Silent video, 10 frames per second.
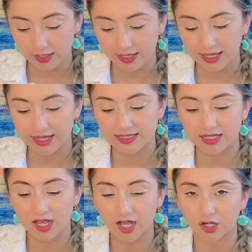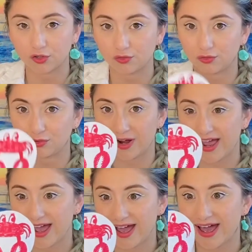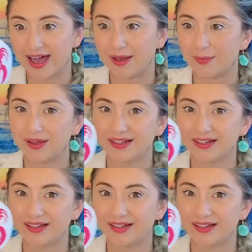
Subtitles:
is a crab.